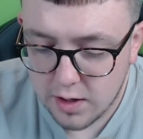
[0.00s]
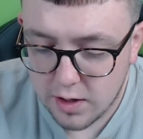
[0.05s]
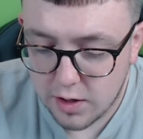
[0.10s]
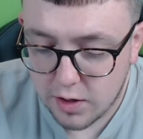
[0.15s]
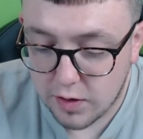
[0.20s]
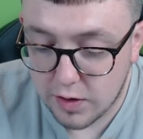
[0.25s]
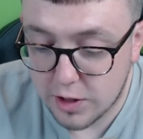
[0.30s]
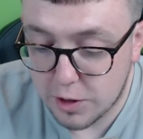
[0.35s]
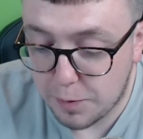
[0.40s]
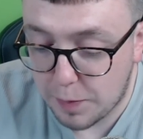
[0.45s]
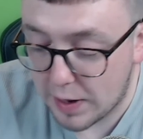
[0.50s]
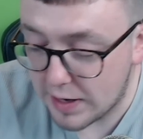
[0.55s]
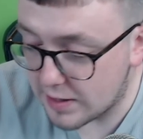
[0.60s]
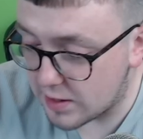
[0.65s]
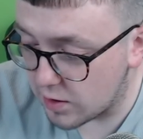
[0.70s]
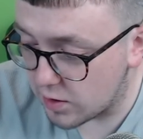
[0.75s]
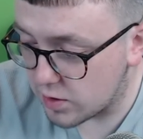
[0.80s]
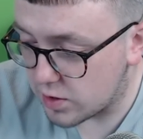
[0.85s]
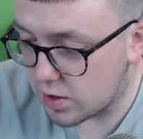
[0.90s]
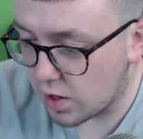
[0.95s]
They're expecting
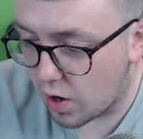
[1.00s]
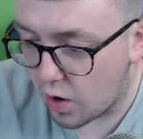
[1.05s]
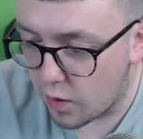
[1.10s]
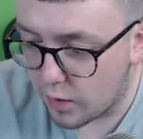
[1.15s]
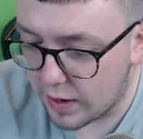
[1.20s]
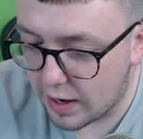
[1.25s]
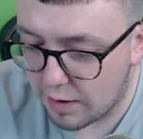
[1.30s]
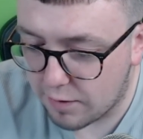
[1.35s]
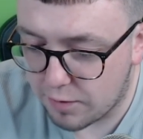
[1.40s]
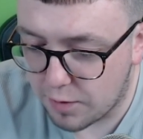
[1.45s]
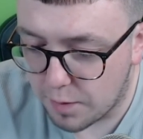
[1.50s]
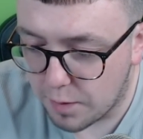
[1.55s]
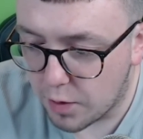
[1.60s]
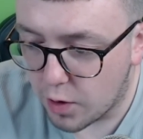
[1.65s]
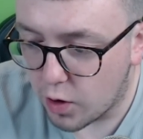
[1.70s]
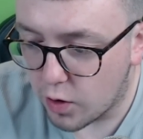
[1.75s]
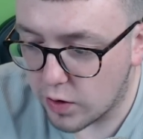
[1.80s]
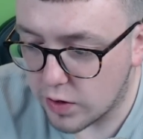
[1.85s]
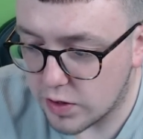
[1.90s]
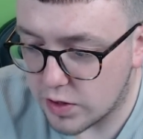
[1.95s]
us to hold out for
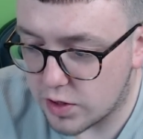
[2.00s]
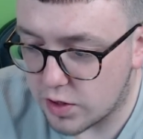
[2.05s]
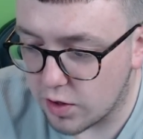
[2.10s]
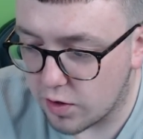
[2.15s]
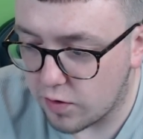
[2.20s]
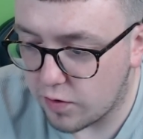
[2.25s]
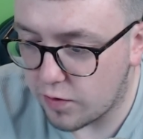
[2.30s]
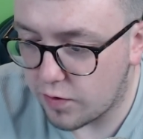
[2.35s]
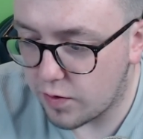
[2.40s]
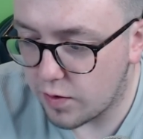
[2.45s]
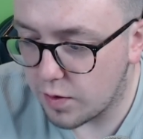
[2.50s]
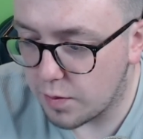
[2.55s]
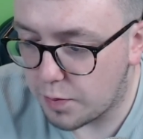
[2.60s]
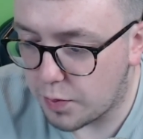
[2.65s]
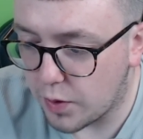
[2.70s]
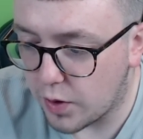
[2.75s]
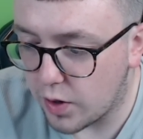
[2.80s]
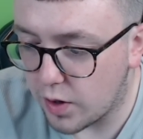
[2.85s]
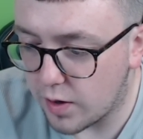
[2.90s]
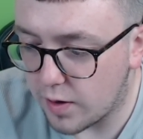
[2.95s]
more and stuff,
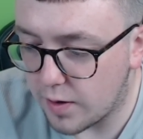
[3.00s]
but